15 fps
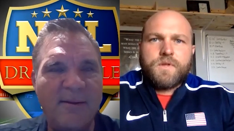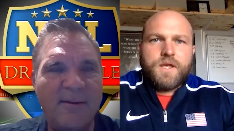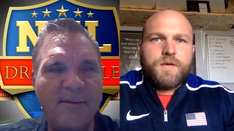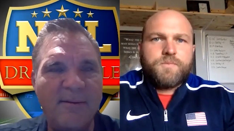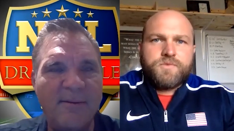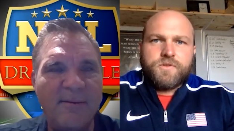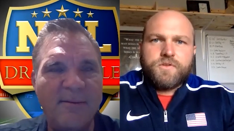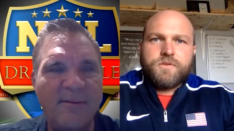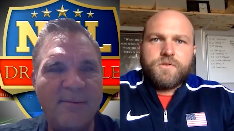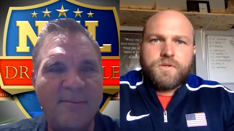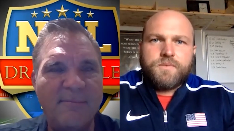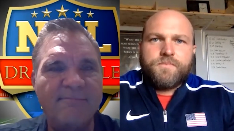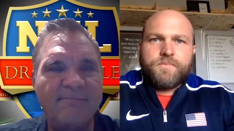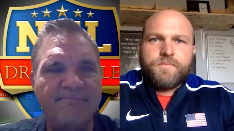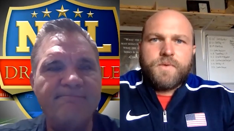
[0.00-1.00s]
Speaker 1: Absolutely.
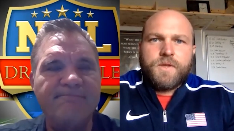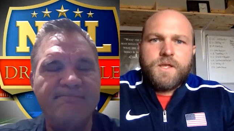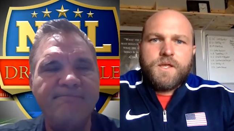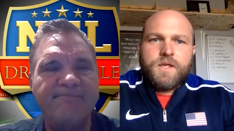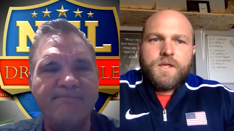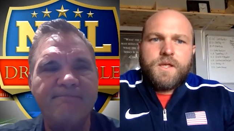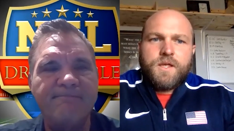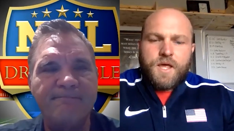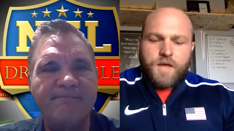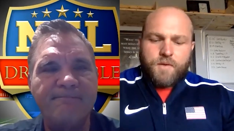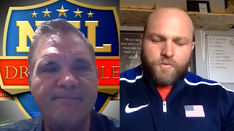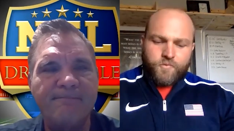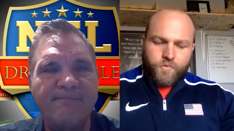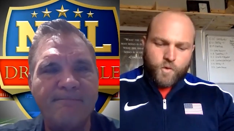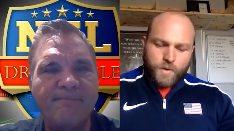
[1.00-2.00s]
Hey,
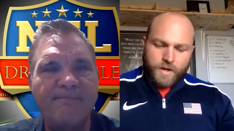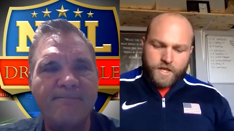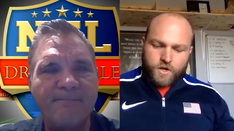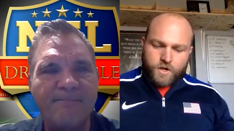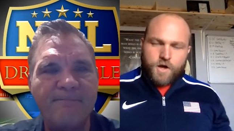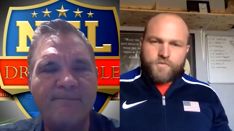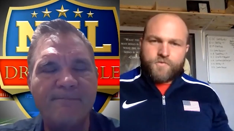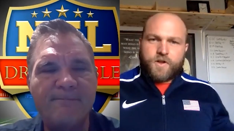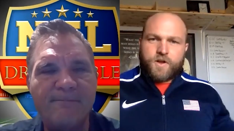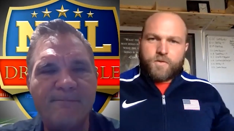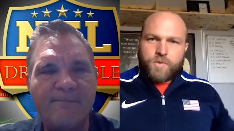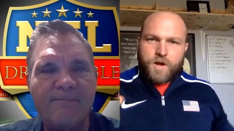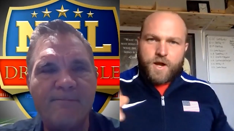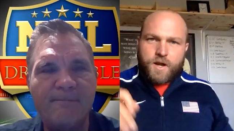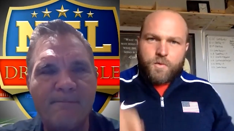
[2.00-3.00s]
before we get off here,
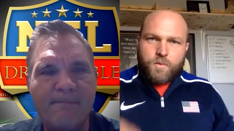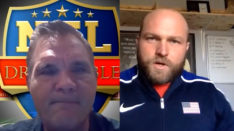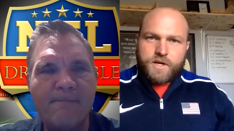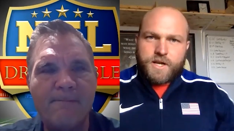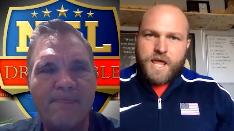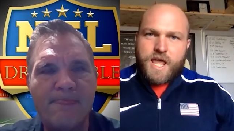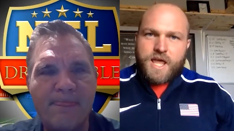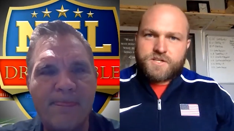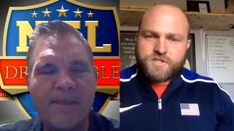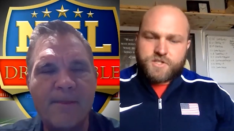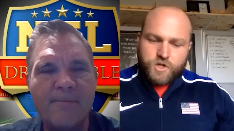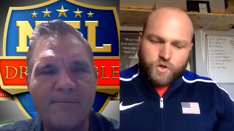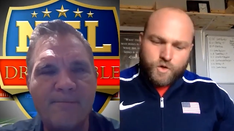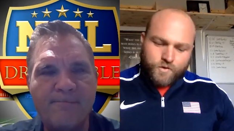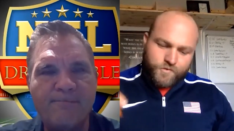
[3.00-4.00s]
Brian, I wanted to ask
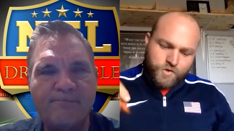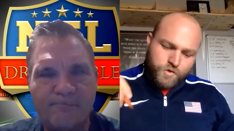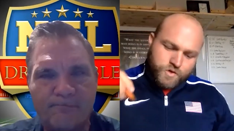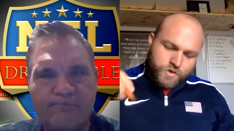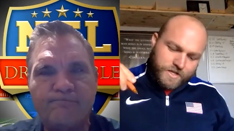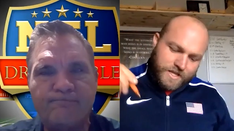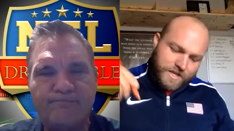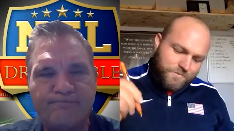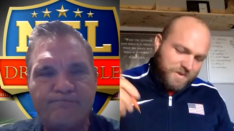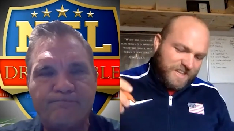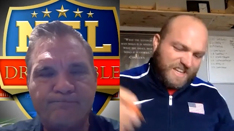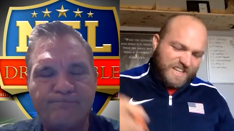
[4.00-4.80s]
you if you could give me,